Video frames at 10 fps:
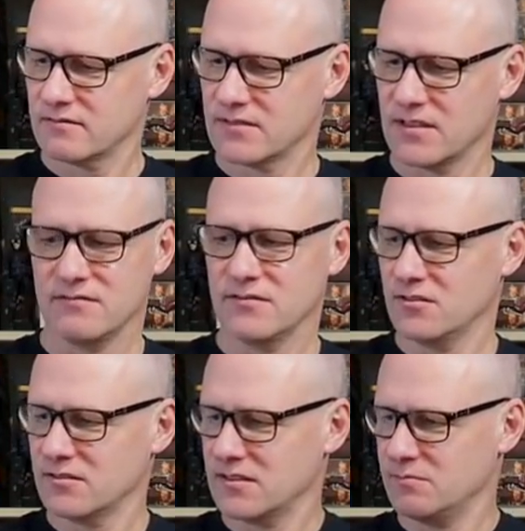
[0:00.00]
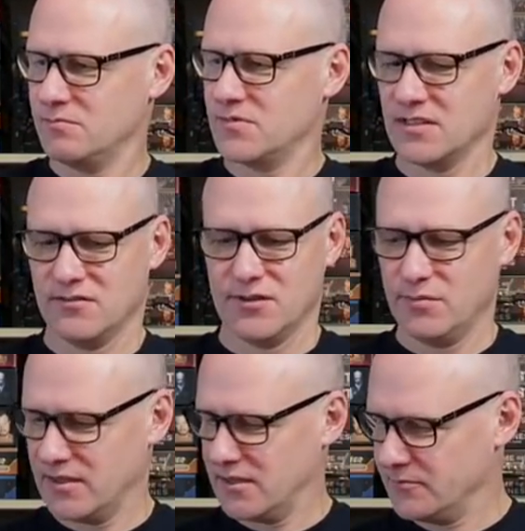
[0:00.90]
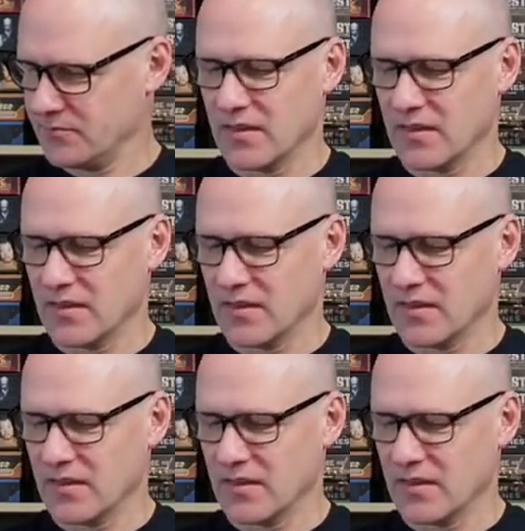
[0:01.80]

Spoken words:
Don't knock the scenery, Peter.